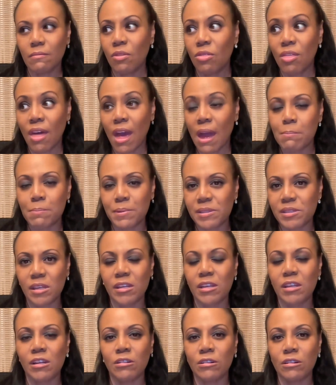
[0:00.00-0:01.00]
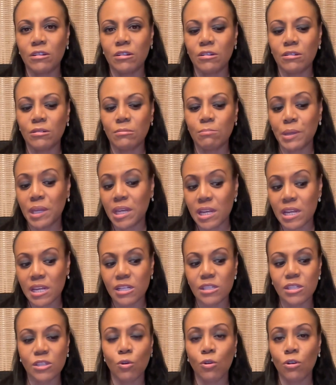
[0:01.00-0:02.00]
that particular
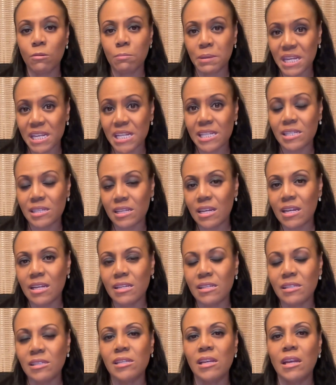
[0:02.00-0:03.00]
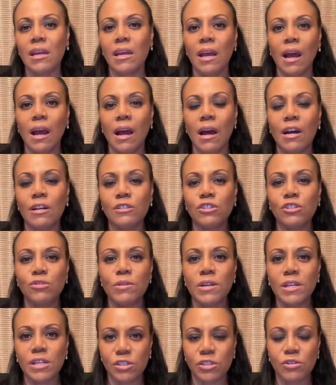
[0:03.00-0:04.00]
piece or pieces
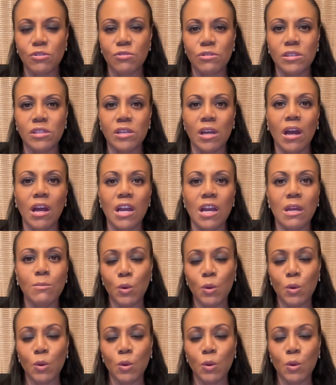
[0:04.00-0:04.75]
during a certain time.